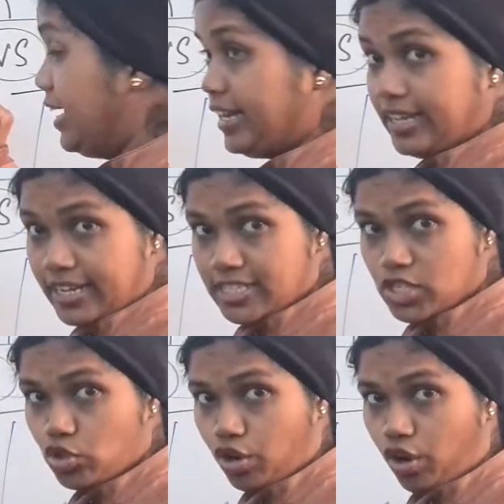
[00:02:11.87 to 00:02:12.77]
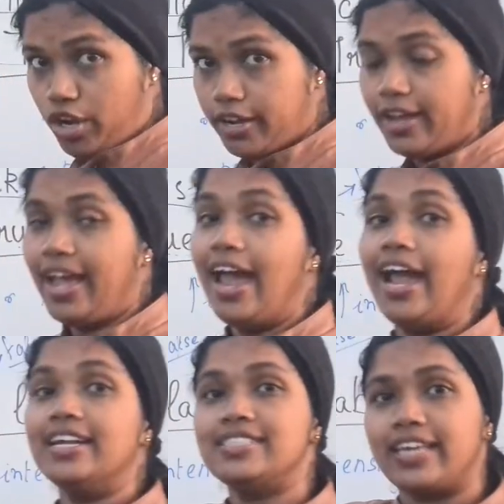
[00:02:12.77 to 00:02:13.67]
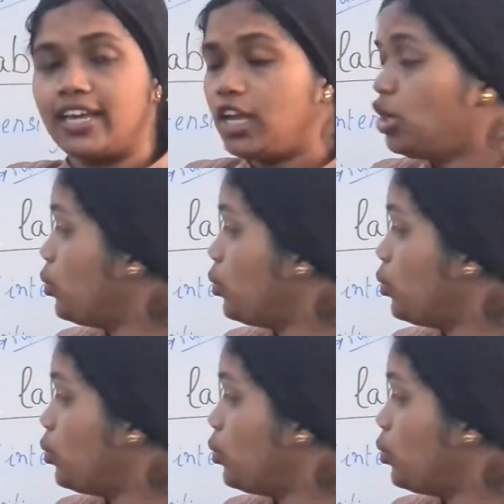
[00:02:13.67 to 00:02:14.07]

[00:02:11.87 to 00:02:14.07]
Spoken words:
increases or not. And second